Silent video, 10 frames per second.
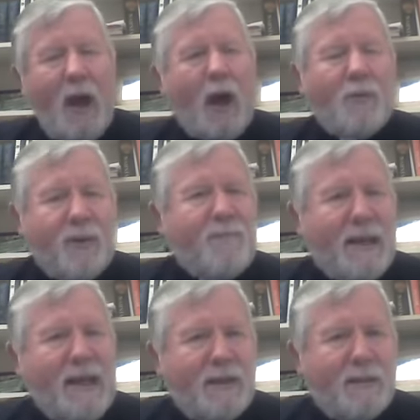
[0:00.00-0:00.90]
are
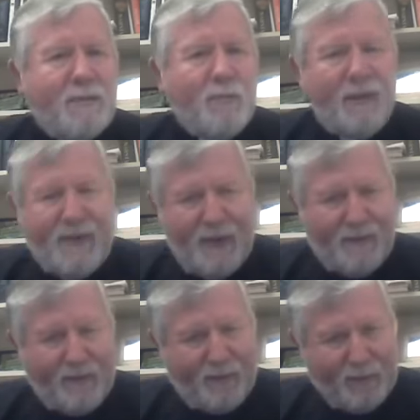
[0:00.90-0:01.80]
repeated within
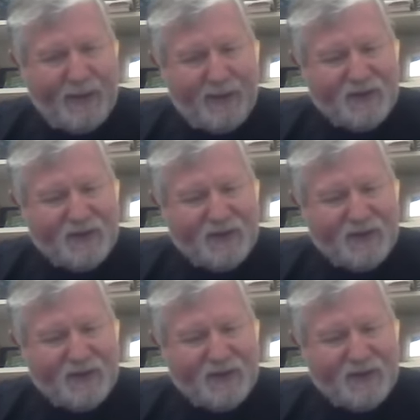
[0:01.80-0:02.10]
the three